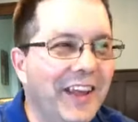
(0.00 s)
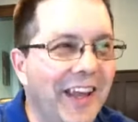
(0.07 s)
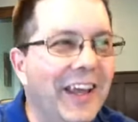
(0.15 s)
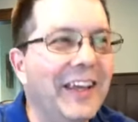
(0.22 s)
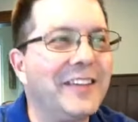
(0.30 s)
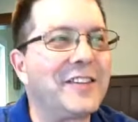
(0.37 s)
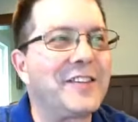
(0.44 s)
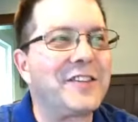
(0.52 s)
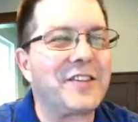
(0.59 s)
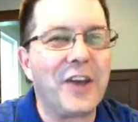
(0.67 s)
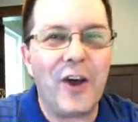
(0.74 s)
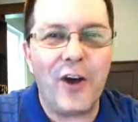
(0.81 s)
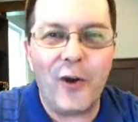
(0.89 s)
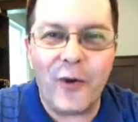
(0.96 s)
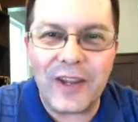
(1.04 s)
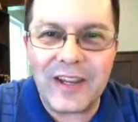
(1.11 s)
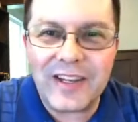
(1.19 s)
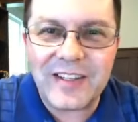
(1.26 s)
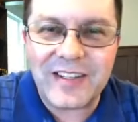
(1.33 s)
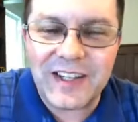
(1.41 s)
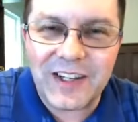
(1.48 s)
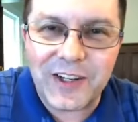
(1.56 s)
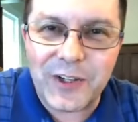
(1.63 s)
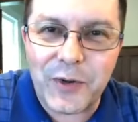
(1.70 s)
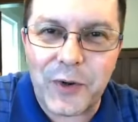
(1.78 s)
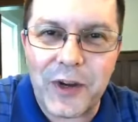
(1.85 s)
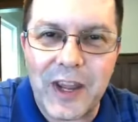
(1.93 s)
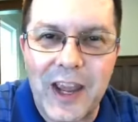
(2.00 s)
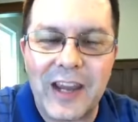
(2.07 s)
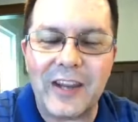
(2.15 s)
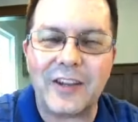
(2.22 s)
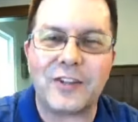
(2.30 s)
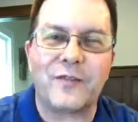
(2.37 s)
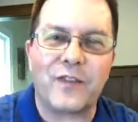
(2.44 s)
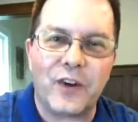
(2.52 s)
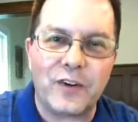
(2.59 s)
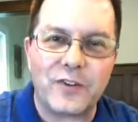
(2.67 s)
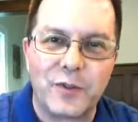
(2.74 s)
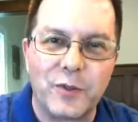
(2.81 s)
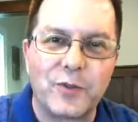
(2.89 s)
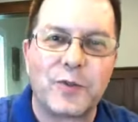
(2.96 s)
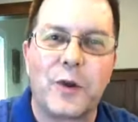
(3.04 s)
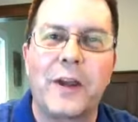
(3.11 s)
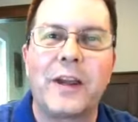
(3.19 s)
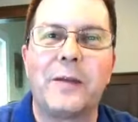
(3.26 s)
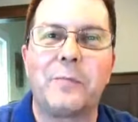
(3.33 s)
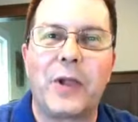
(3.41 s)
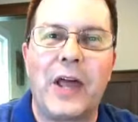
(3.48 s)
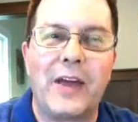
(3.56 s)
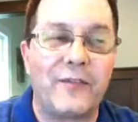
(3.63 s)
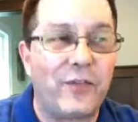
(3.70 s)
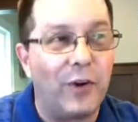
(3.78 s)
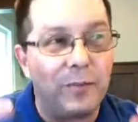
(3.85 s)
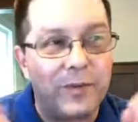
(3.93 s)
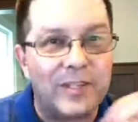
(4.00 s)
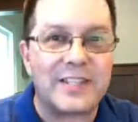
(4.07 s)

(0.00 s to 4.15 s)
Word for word: It's so easy to create a virtual training platform to